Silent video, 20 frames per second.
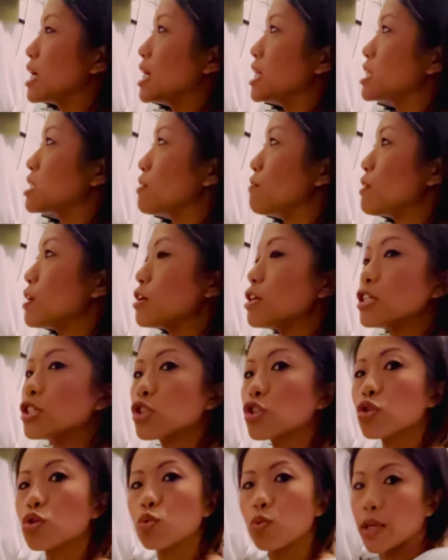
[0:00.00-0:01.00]
It's a very
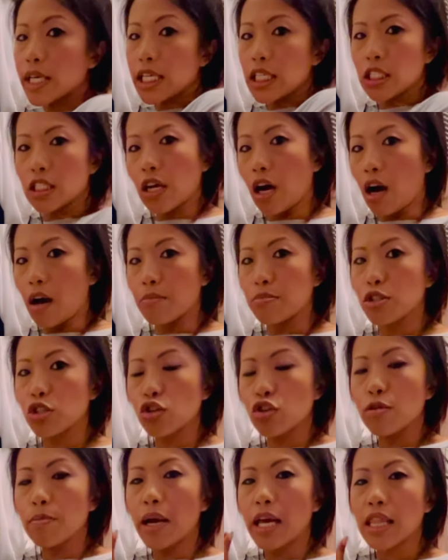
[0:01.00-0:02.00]
sweet top. So
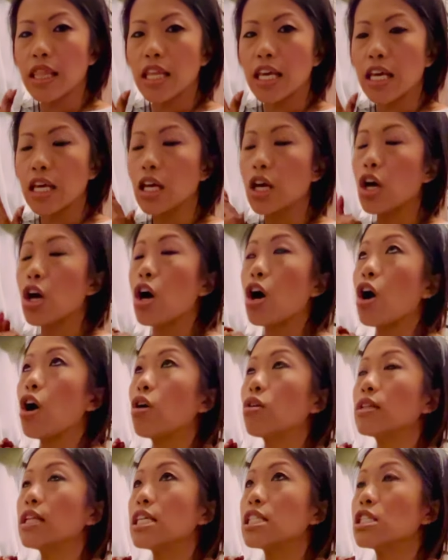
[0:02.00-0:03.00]
you might think, oh,
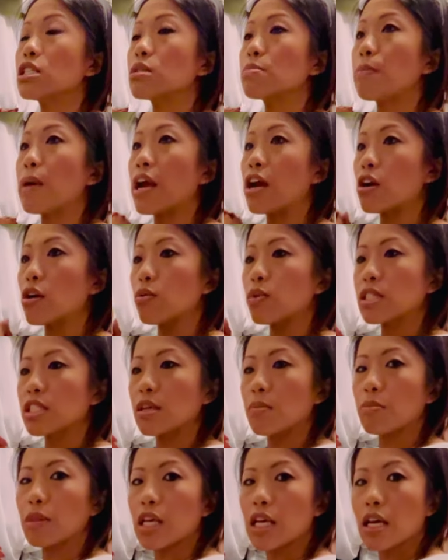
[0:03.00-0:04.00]
let's pair it with
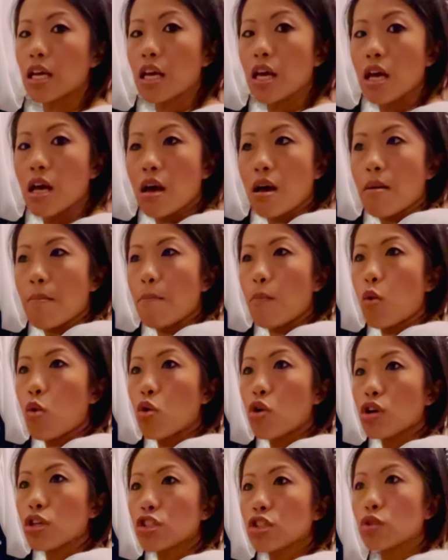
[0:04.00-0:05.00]
something
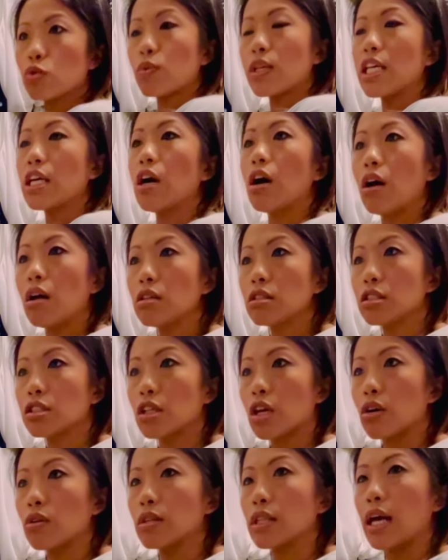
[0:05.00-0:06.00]
more sweet
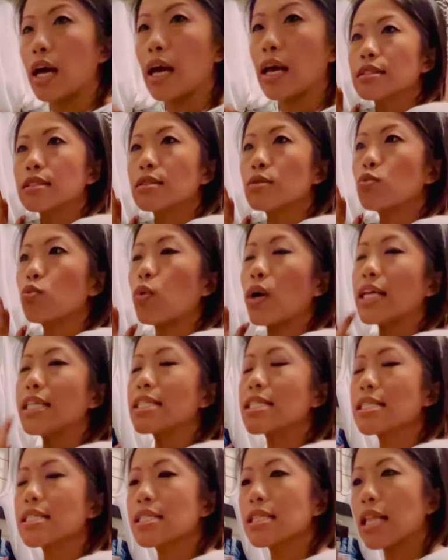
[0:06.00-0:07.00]
also, like white
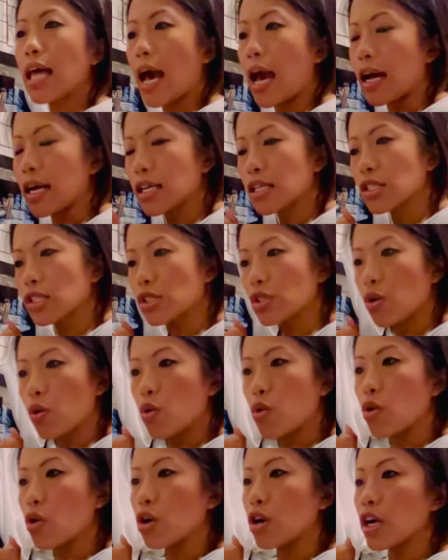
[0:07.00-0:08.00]
slacks
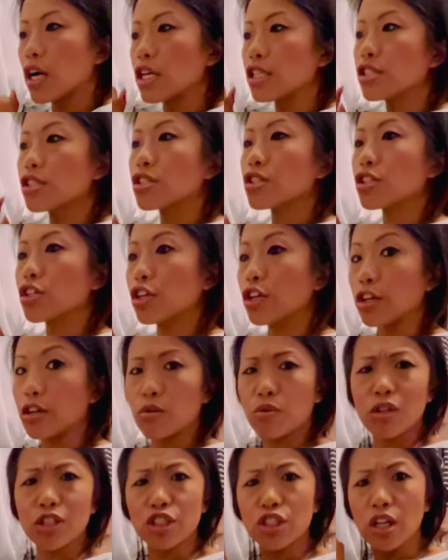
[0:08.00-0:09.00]
or a skirt,
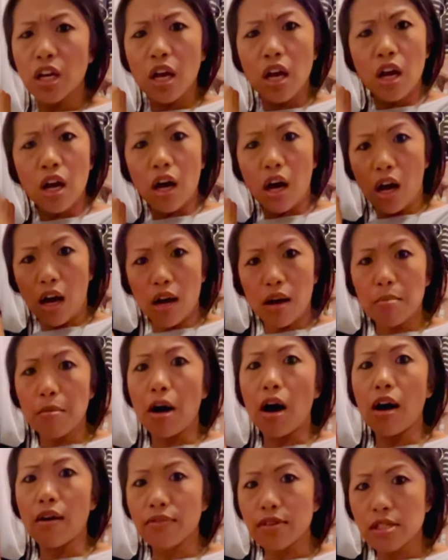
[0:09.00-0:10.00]
which
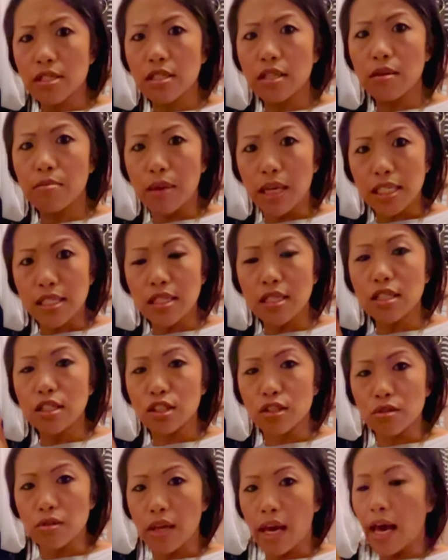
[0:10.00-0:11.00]
obviously amazing,
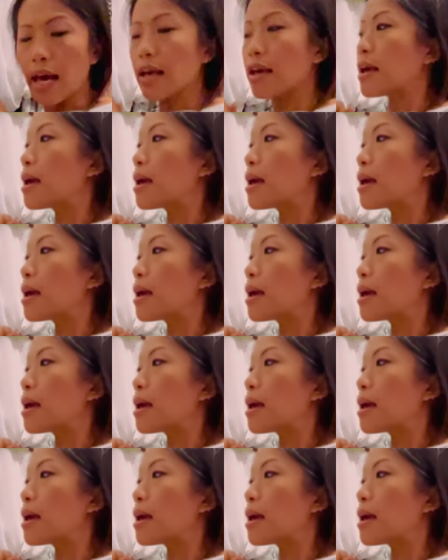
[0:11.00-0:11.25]
do that.